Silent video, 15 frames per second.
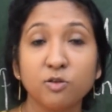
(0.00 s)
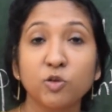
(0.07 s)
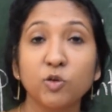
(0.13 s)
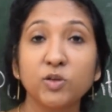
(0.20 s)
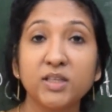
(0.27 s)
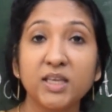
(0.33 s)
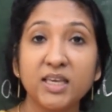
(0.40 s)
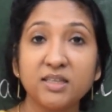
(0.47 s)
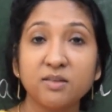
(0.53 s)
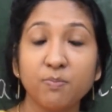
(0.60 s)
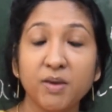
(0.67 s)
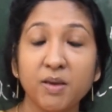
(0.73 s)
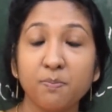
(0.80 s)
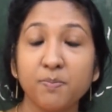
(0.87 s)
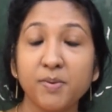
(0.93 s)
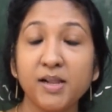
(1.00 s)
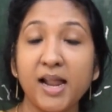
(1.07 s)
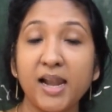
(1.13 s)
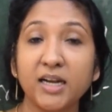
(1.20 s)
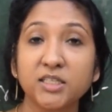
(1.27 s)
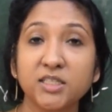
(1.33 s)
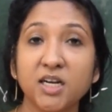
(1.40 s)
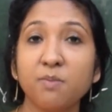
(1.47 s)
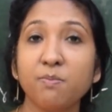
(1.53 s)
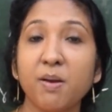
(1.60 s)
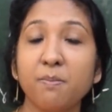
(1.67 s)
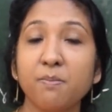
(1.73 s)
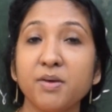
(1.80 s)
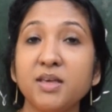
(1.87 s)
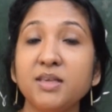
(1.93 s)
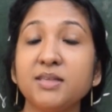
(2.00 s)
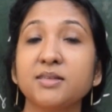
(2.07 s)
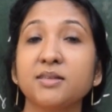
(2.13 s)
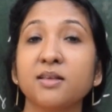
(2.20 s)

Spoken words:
So these people, elected members,